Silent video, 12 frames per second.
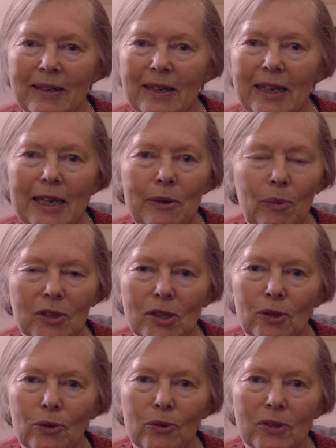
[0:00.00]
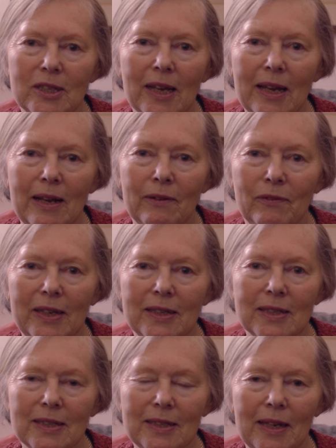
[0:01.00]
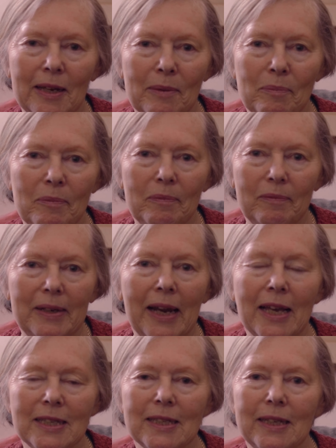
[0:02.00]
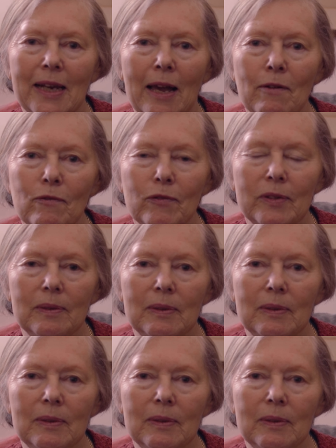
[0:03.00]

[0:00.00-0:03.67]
He wasn't going to have his last laugh.